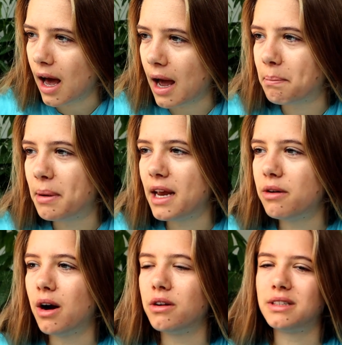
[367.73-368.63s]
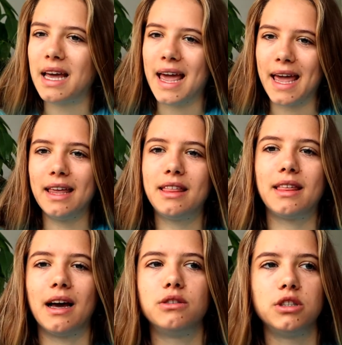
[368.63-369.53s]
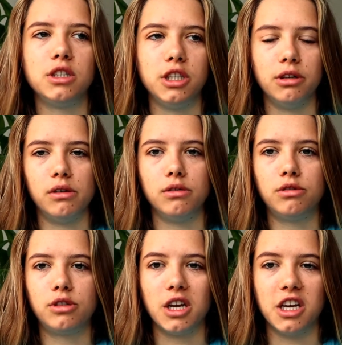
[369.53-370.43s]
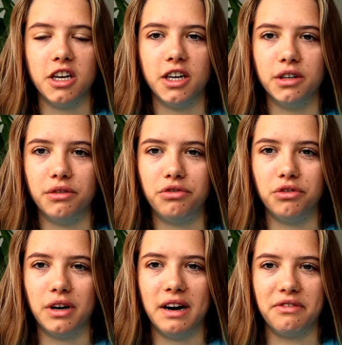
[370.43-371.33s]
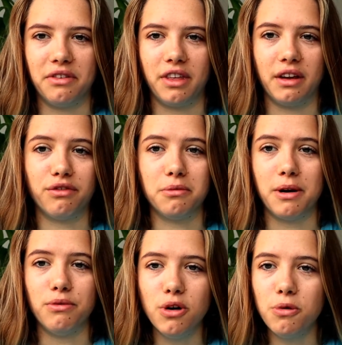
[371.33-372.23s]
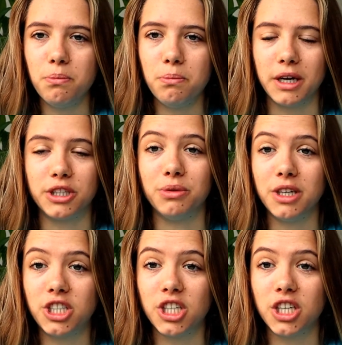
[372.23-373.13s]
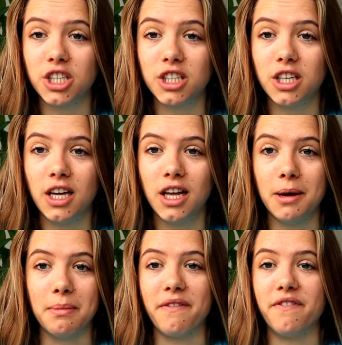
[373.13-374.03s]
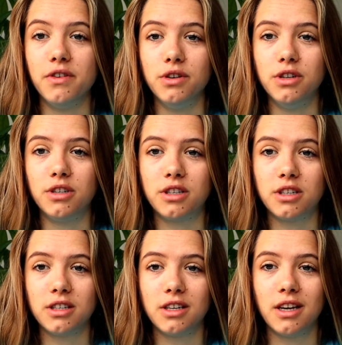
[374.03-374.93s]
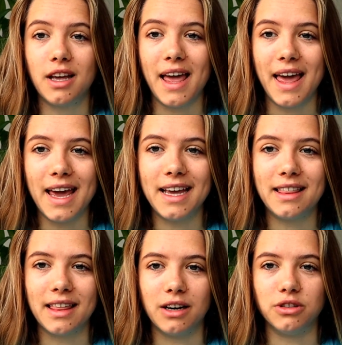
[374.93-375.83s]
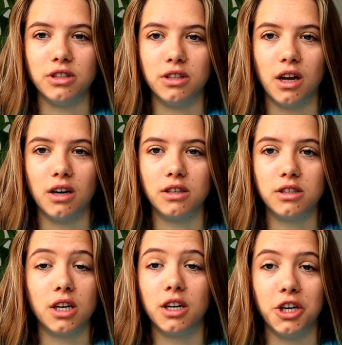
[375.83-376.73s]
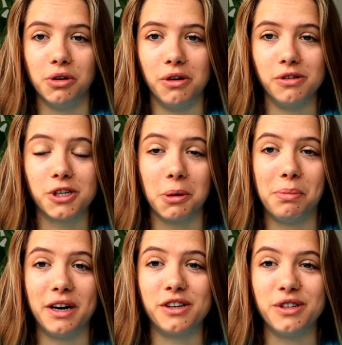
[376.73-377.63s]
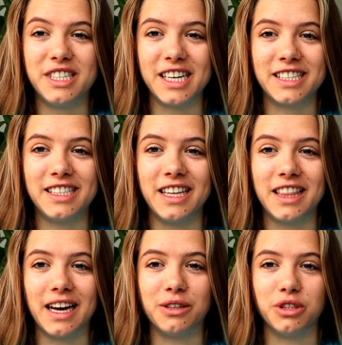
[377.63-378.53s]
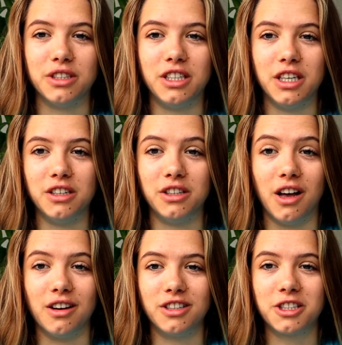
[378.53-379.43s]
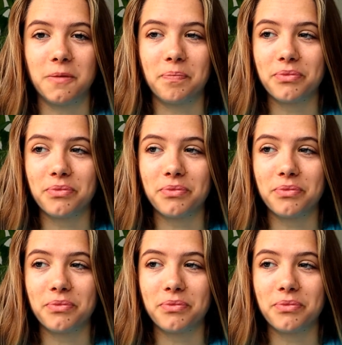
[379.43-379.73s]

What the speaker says: I pay around 8,000 euros a year for everything. For my room, my tuition, my food, $8,000 euros compared to $60,000.